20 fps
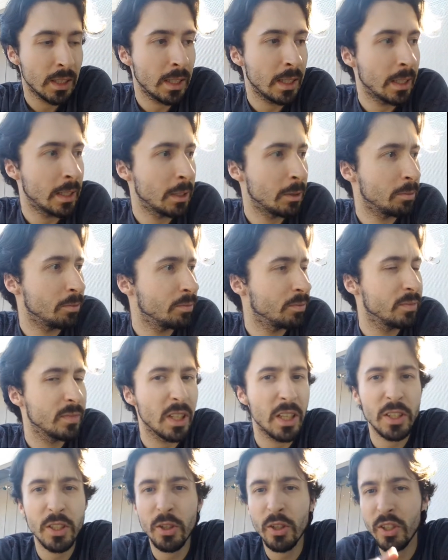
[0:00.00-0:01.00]
And
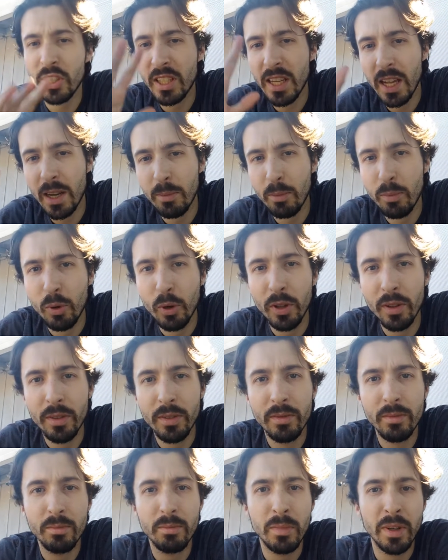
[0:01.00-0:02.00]
so I just kind of put
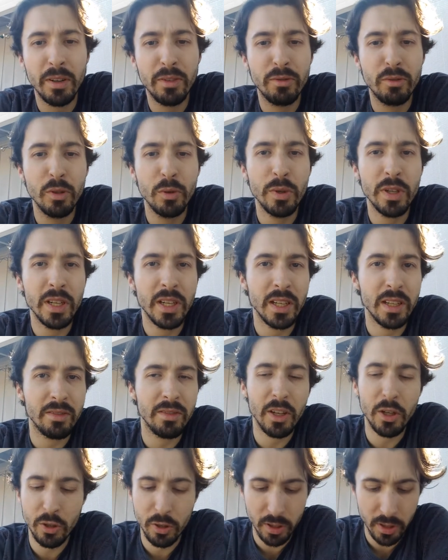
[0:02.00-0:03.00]
my fruit eating
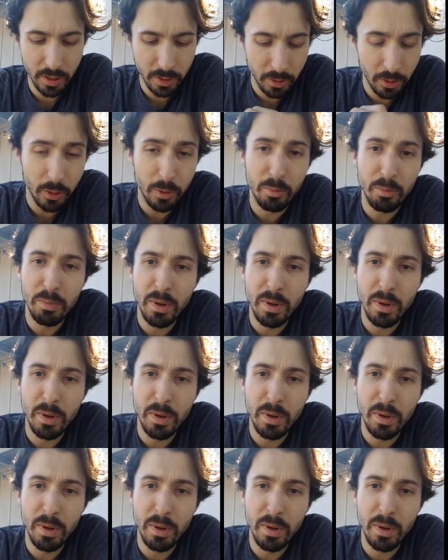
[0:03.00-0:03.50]
adventures on hold,